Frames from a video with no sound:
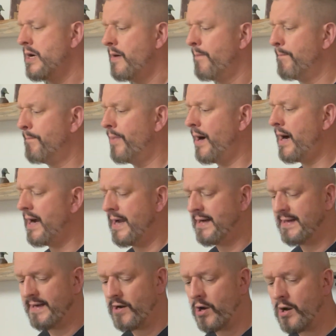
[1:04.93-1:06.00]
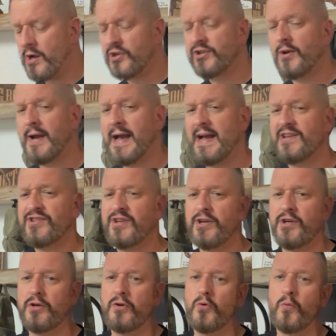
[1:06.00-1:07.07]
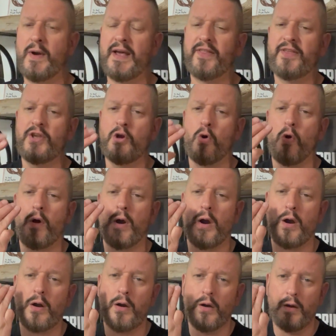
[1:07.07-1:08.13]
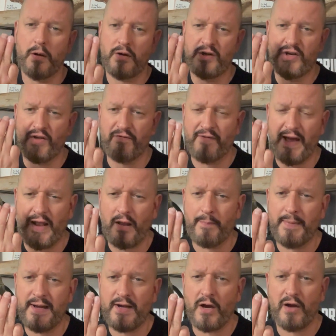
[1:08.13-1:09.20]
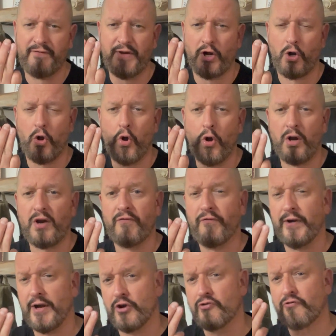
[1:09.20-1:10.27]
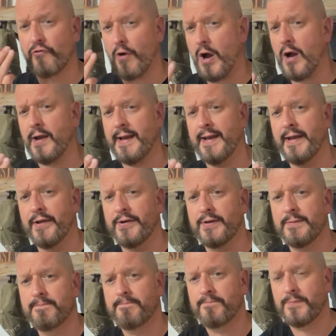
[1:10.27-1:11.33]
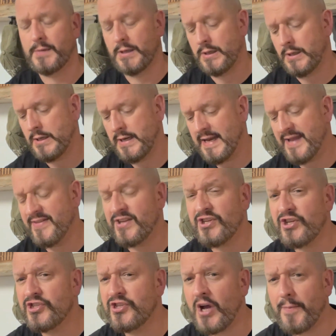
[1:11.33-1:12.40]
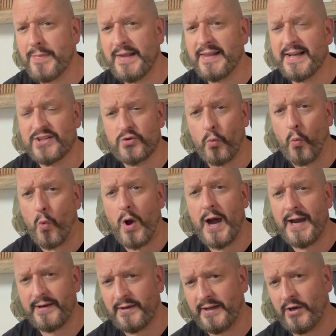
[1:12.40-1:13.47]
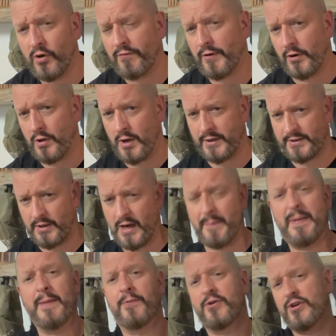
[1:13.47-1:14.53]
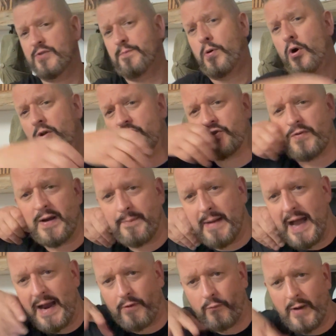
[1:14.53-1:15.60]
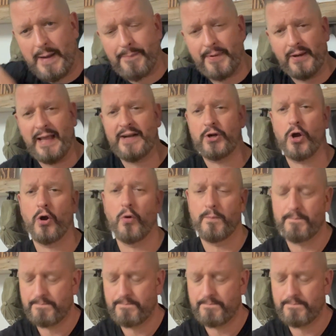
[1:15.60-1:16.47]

but it also has to do with your development of your hook for your draw hand. And this is something that's widely overlooked. A lot of people just pull the string back, rip, and let go.